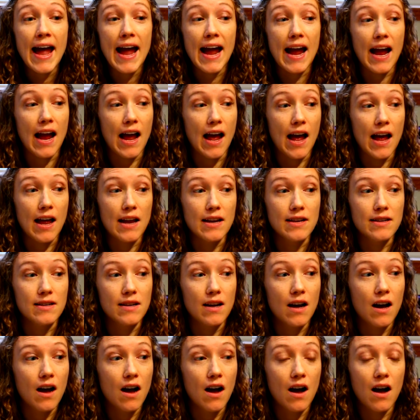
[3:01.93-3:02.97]
And
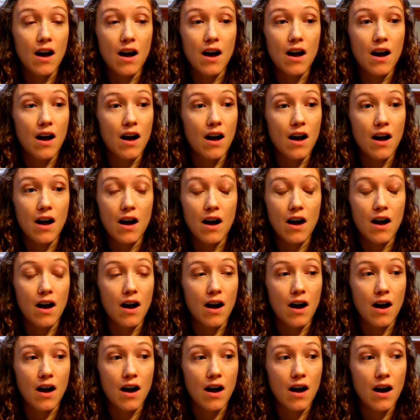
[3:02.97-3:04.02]

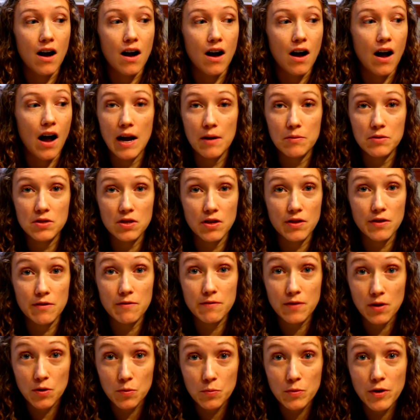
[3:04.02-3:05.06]
I was on the
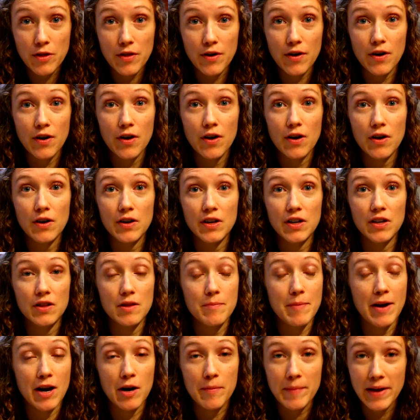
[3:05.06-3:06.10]
phone with her. The
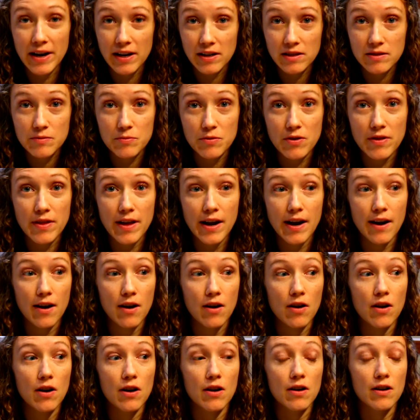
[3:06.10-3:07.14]
paramedics were there.